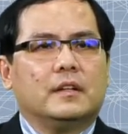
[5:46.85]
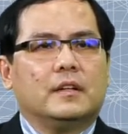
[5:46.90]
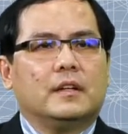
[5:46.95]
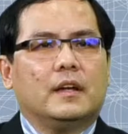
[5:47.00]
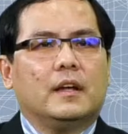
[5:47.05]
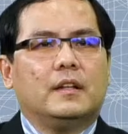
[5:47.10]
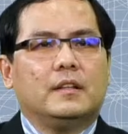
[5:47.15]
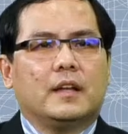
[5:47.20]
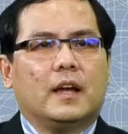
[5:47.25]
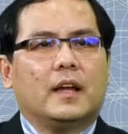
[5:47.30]

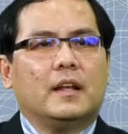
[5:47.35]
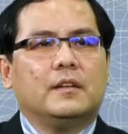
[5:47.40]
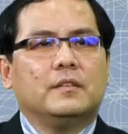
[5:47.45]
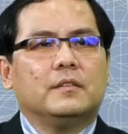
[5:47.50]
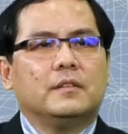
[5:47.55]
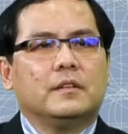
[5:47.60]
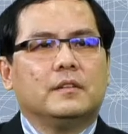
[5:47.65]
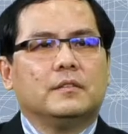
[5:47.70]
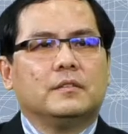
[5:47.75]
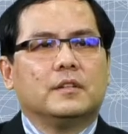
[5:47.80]
and then
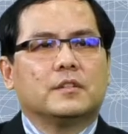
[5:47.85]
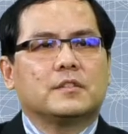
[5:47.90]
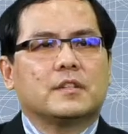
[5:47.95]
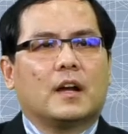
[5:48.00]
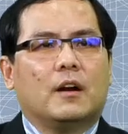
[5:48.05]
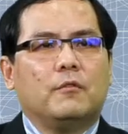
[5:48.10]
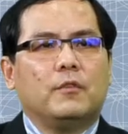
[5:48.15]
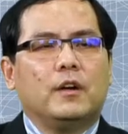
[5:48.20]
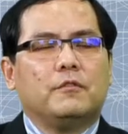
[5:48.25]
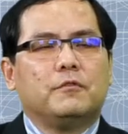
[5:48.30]
the
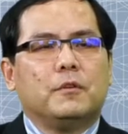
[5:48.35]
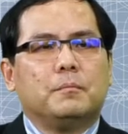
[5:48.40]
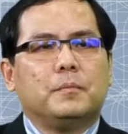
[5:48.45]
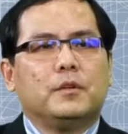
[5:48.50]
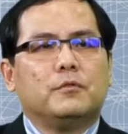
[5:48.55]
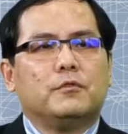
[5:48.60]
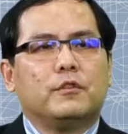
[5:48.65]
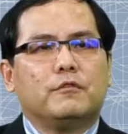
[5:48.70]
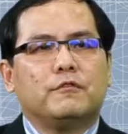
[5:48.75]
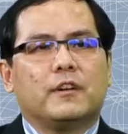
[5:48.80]
sound wave will be
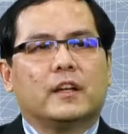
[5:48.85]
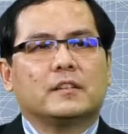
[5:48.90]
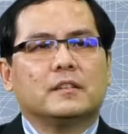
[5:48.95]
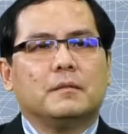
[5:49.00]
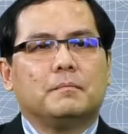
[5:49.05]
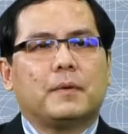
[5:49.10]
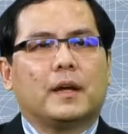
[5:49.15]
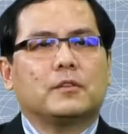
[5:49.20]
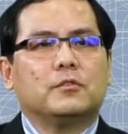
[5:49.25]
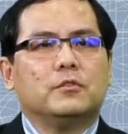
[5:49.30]

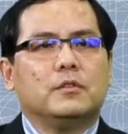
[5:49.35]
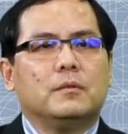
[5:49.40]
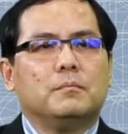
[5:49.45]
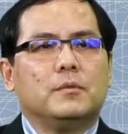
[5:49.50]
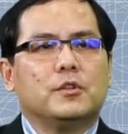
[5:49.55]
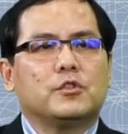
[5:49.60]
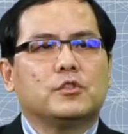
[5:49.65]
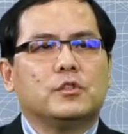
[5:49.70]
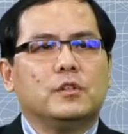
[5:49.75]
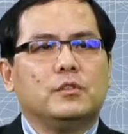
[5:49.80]
reflected back to the
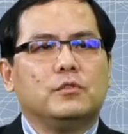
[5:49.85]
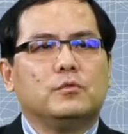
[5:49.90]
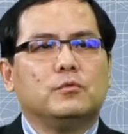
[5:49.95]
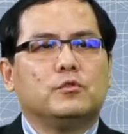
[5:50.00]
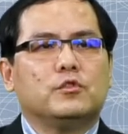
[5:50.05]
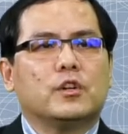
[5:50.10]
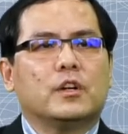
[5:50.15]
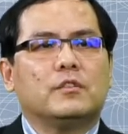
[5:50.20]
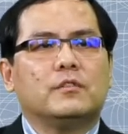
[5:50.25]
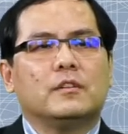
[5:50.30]
machine to
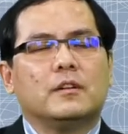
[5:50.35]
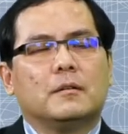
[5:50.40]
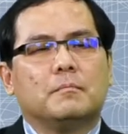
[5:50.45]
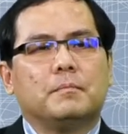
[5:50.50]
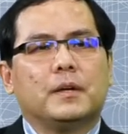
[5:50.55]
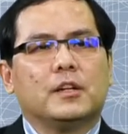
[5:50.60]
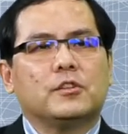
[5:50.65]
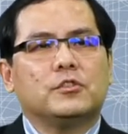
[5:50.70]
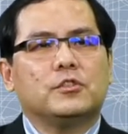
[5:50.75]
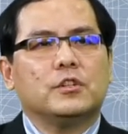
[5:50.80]
generate
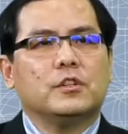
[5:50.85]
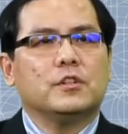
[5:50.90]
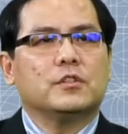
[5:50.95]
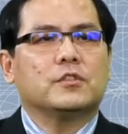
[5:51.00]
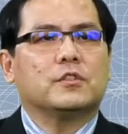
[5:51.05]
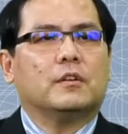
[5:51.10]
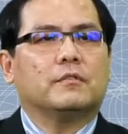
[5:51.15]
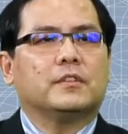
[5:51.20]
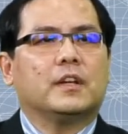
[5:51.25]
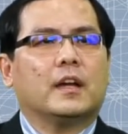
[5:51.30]

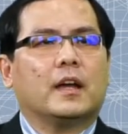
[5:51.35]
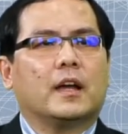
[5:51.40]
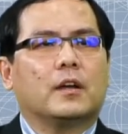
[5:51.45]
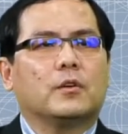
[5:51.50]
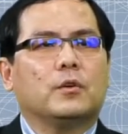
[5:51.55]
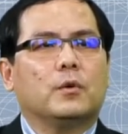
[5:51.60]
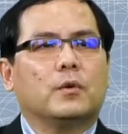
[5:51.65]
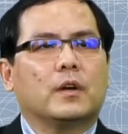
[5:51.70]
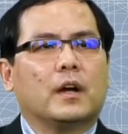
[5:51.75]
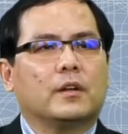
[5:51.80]
pictures of the
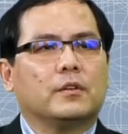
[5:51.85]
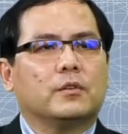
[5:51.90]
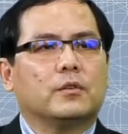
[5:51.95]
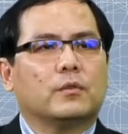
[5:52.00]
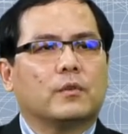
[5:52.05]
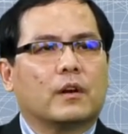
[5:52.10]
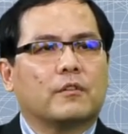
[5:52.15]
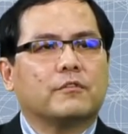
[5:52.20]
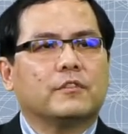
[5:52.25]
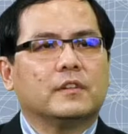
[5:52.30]

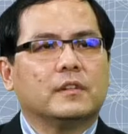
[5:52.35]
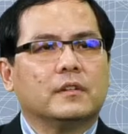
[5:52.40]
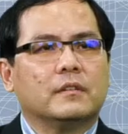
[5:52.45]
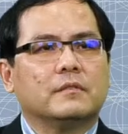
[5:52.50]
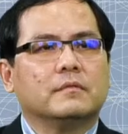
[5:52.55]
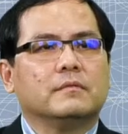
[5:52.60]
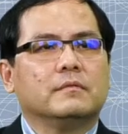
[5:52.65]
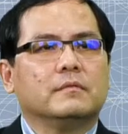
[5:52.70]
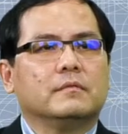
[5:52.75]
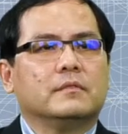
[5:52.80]
echocardiography.
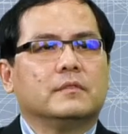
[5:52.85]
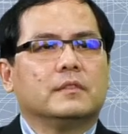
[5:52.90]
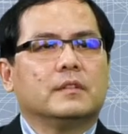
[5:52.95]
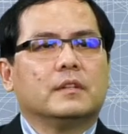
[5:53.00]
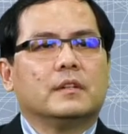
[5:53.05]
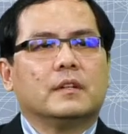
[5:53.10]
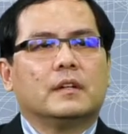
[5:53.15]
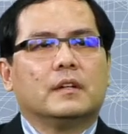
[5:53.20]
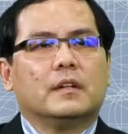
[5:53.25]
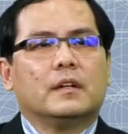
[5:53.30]

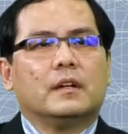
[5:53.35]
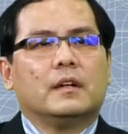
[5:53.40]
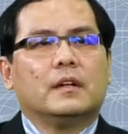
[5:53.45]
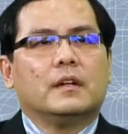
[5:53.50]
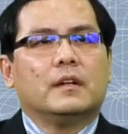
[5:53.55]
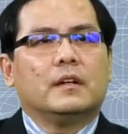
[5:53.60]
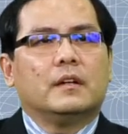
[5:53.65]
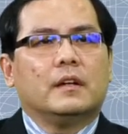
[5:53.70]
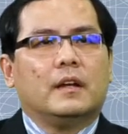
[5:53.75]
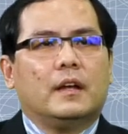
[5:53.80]

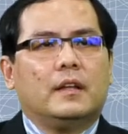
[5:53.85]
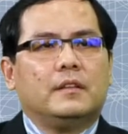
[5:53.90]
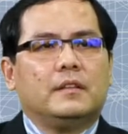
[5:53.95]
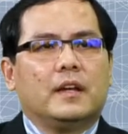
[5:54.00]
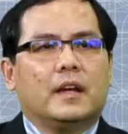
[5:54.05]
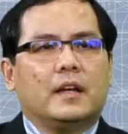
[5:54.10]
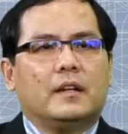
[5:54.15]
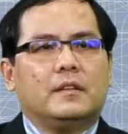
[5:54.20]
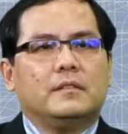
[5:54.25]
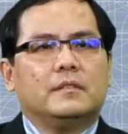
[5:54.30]
And
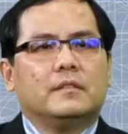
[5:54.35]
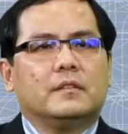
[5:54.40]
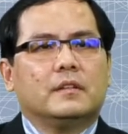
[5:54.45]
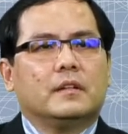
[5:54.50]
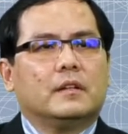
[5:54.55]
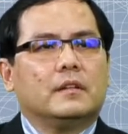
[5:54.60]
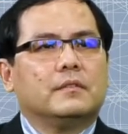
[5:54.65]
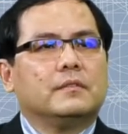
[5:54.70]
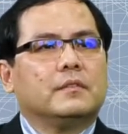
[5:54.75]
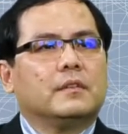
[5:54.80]
then
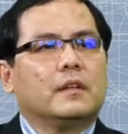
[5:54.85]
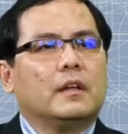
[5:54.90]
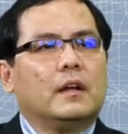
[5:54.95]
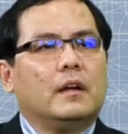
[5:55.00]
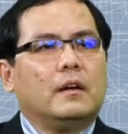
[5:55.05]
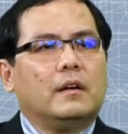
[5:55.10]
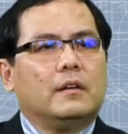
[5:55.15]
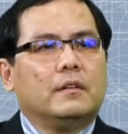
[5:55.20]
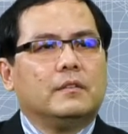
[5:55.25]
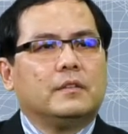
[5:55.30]

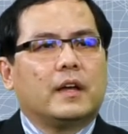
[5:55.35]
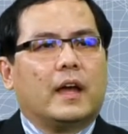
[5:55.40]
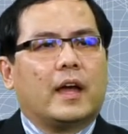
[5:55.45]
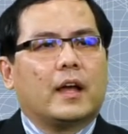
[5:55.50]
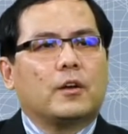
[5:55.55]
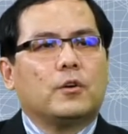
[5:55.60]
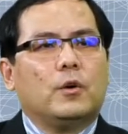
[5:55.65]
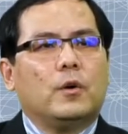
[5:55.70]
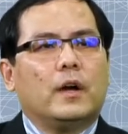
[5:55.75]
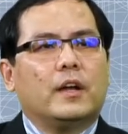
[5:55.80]
the
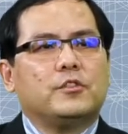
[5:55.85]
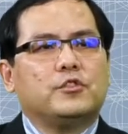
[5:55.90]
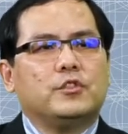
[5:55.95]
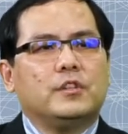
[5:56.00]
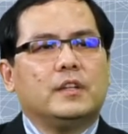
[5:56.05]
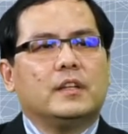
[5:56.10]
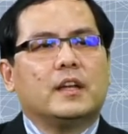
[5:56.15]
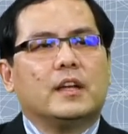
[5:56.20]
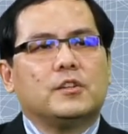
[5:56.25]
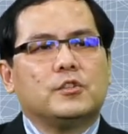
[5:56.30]
echo
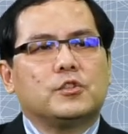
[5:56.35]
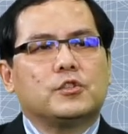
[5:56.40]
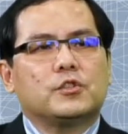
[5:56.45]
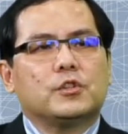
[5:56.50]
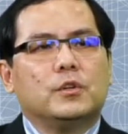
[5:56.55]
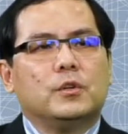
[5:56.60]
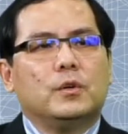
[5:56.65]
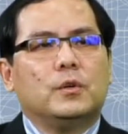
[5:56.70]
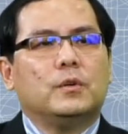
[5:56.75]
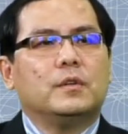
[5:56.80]
actually can
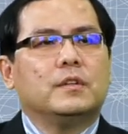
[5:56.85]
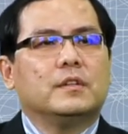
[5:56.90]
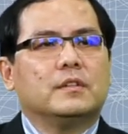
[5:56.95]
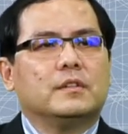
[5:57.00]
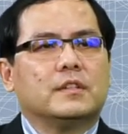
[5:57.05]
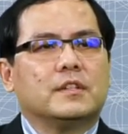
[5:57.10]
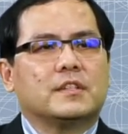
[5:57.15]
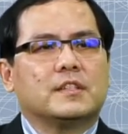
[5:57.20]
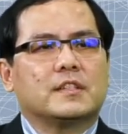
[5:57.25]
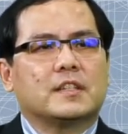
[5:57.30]
show
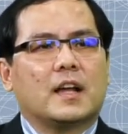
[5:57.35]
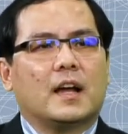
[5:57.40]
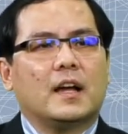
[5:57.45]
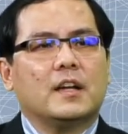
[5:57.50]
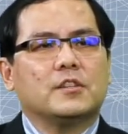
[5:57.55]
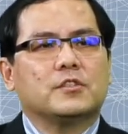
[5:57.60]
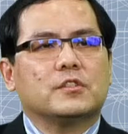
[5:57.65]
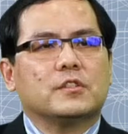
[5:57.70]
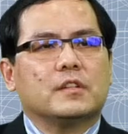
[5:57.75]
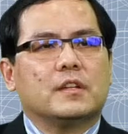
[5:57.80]
the
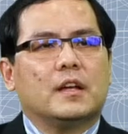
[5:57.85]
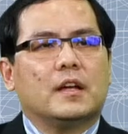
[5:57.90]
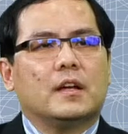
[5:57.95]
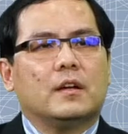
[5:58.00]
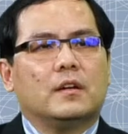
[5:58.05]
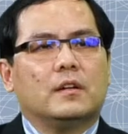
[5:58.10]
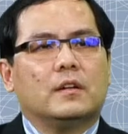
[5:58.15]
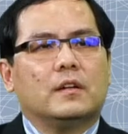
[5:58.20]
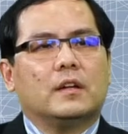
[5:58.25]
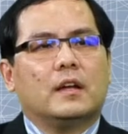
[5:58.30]
size
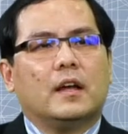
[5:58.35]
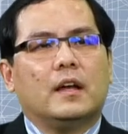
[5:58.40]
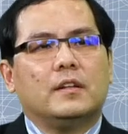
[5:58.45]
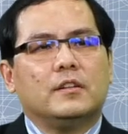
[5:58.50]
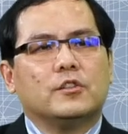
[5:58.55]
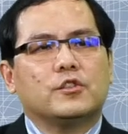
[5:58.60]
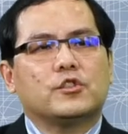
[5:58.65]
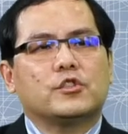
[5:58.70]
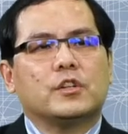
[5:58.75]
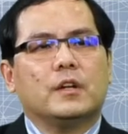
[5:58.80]
and
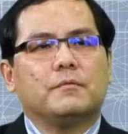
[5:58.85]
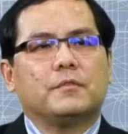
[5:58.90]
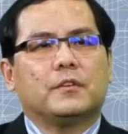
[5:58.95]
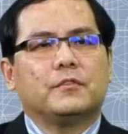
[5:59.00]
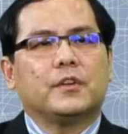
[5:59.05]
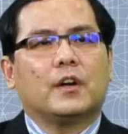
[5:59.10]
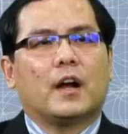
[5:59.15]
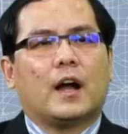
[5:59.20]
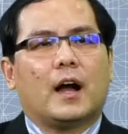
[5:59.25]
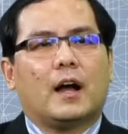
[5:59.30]
the shape of
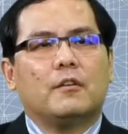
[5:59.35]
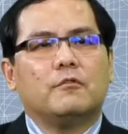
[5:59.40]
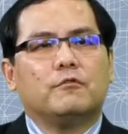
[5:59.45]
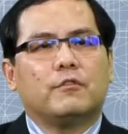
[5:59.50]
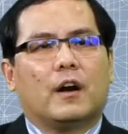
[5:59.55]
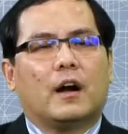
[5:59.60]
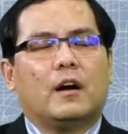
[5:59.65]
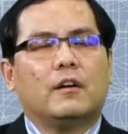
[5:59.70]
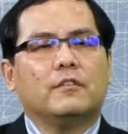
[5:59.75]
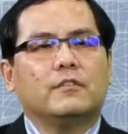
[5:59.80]
your heart
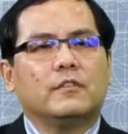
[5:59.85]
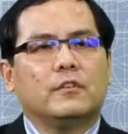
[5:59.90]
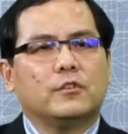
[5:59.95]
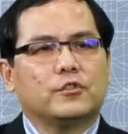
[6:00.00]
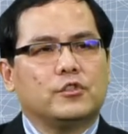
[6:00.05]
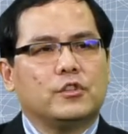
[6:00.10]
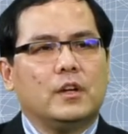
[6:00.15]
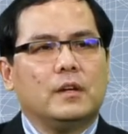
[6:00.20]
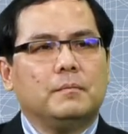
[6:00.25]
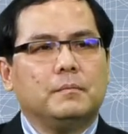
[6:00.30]
valve or
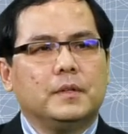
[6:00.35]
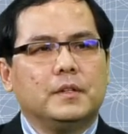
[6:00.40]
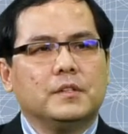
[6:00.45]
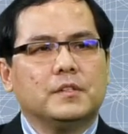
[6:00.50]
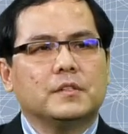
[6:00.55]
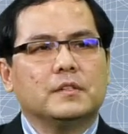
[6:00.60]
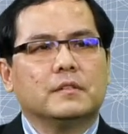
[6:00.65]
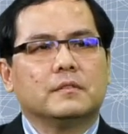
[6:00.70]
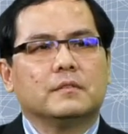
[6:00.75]
chambers,